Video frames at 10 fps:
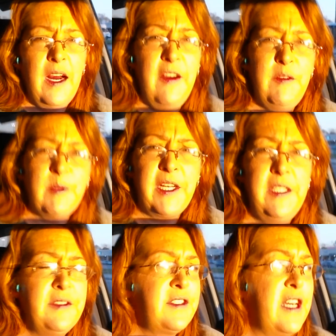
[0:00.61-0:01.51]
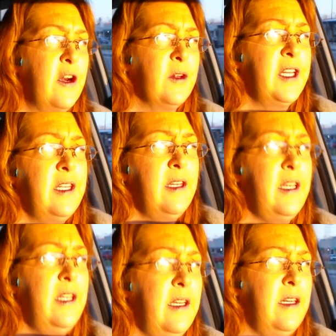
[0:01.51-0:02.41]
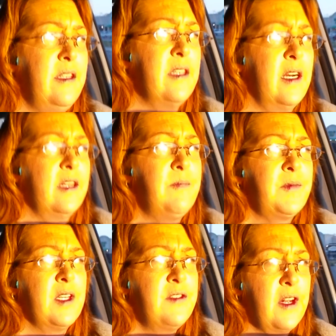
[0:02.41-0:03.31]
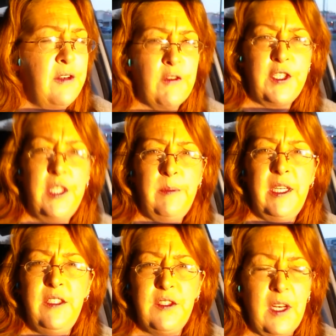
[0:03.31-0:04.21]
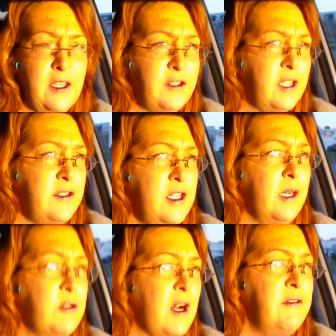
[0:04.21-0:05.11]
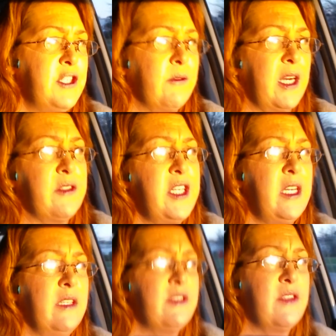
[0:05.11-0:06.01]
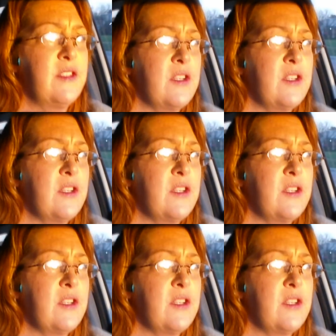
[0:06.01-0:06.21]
Hi everybody, it's Carolyn in sunny Virginia Beach. As you can see, I'm driving directly into the